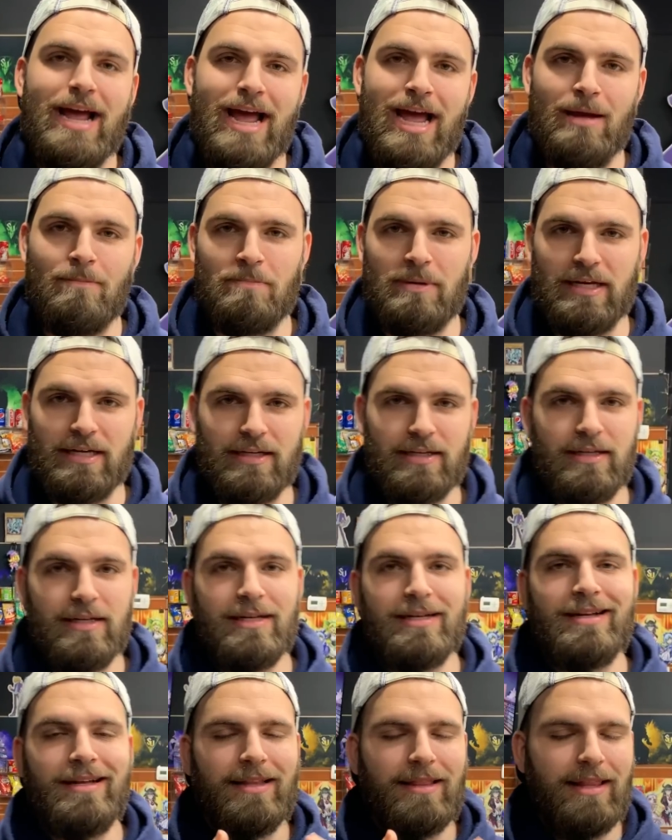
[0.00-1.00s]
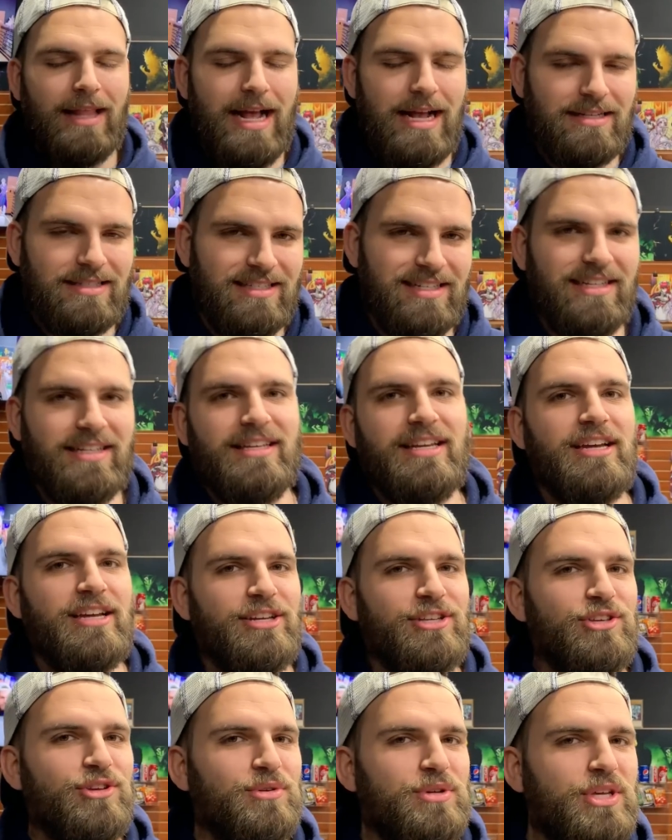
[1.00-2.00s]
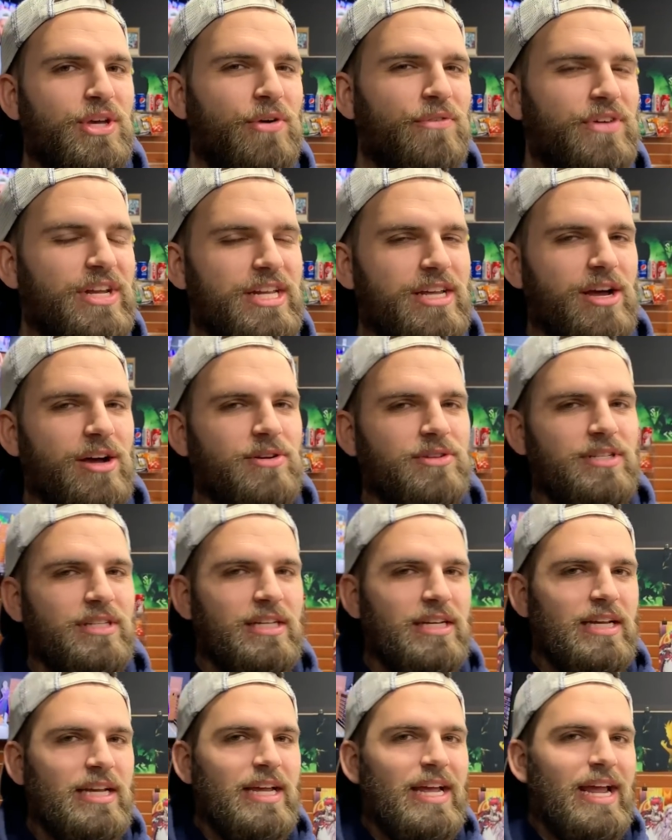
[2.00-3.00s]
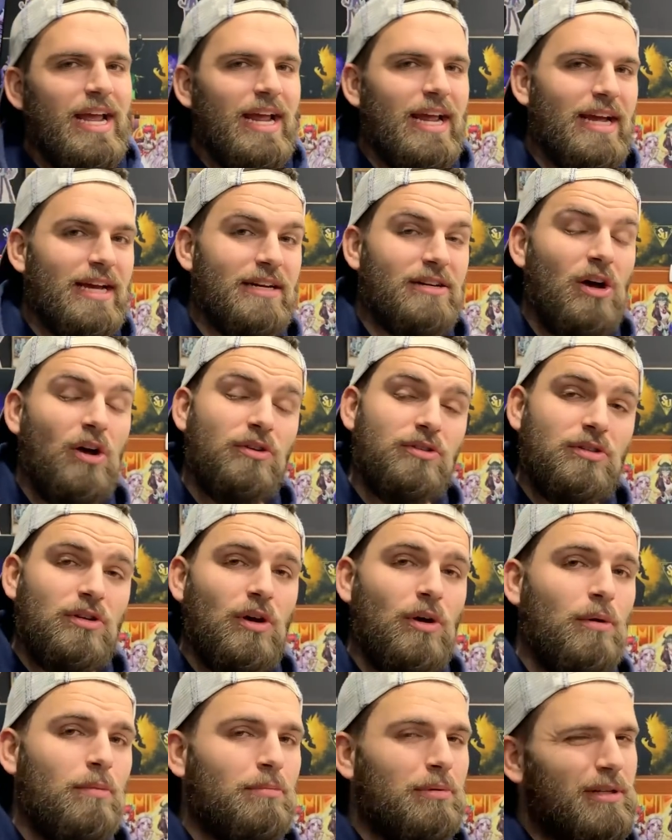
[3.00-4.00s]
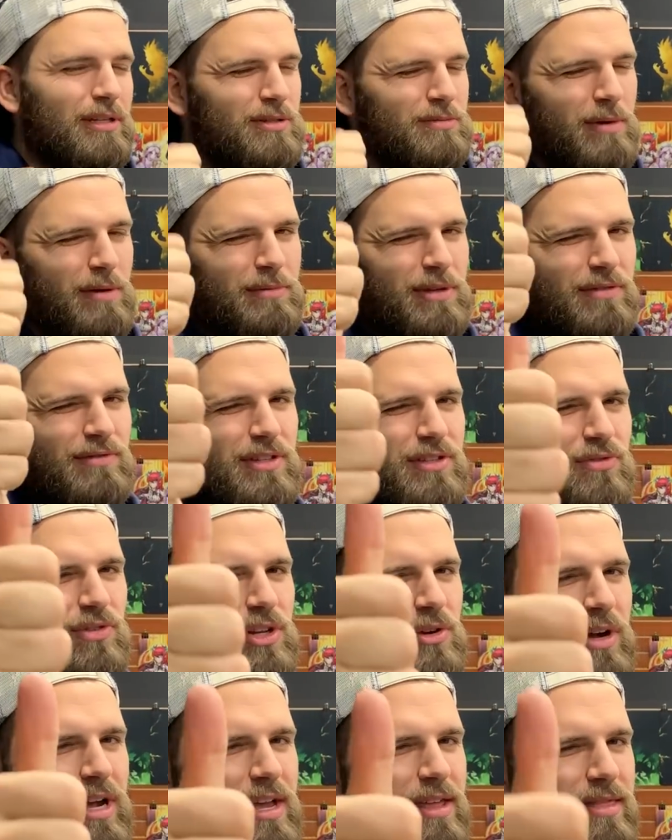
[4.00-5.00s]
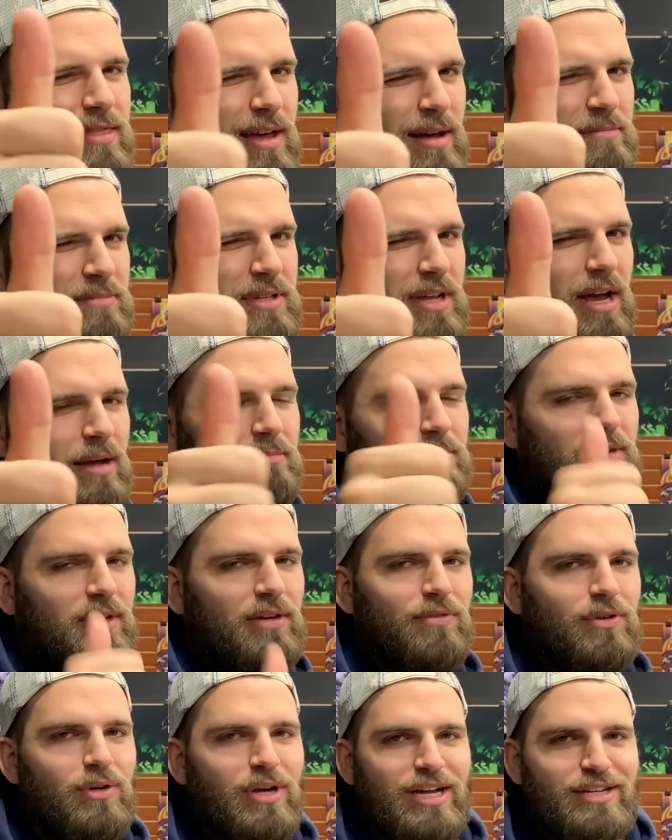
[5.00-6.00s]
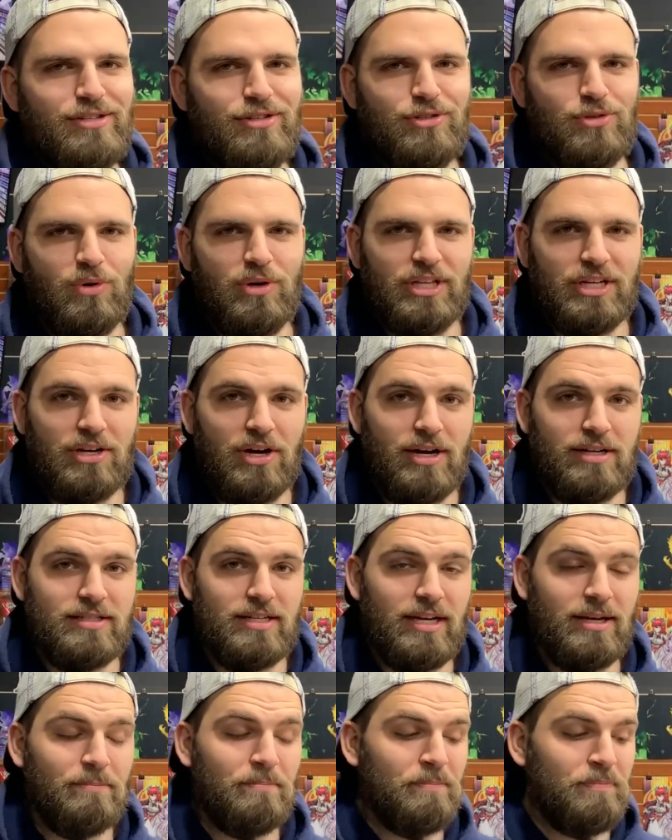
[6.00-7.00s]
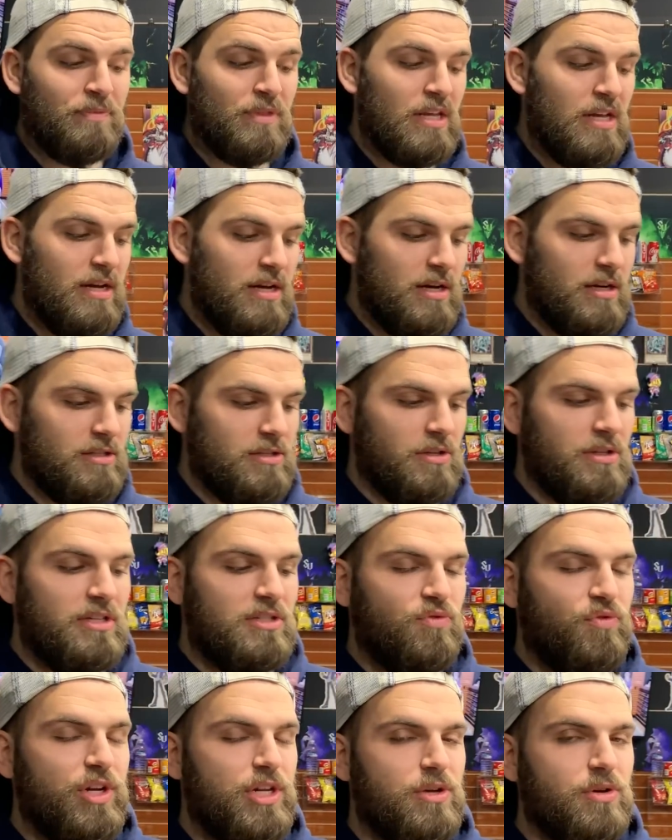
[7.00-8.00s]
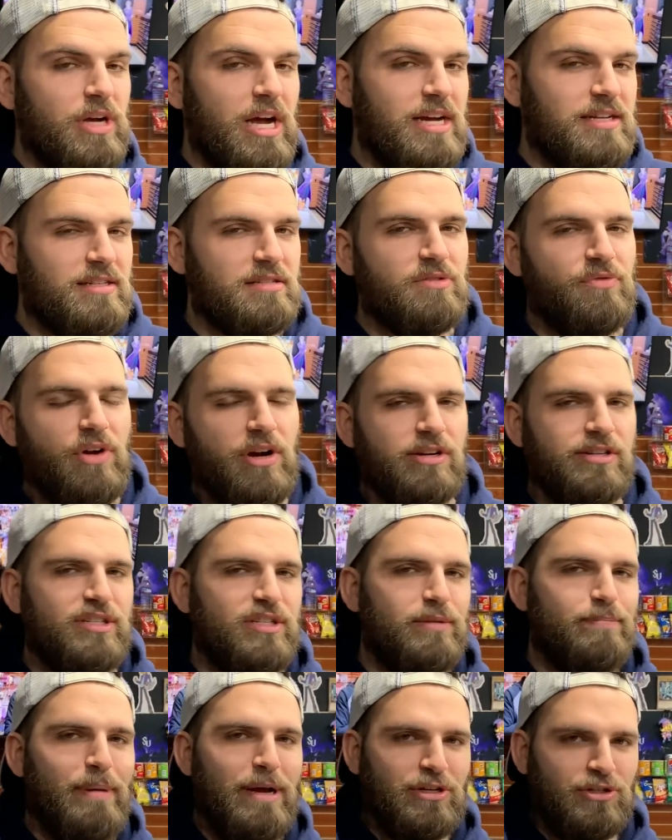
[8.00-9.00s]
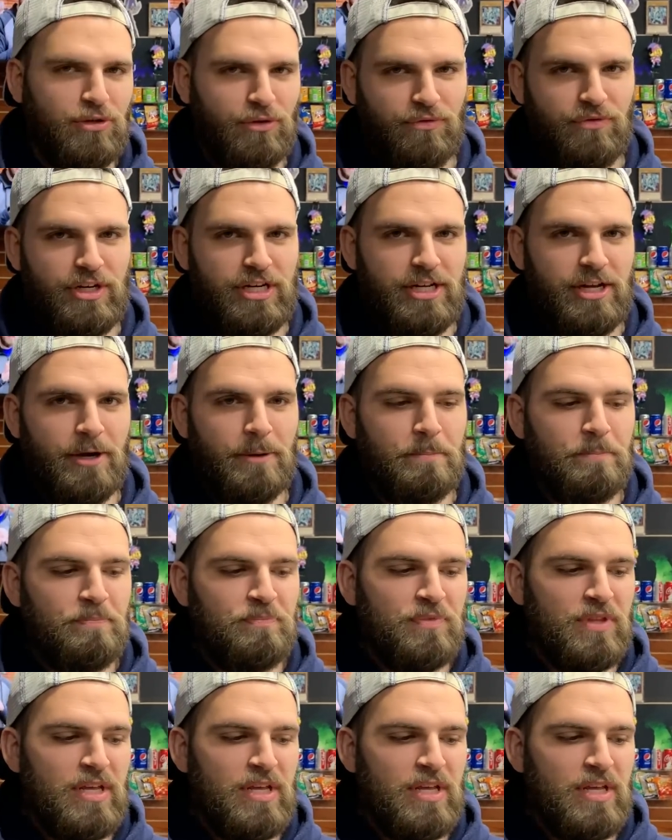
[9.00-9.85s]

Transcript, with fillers: epic, classic Yu-Gi-Oh videos. And also, please remember to give this video a thumbs up if you guys enjoy the content. So this video, guys, is a very special video.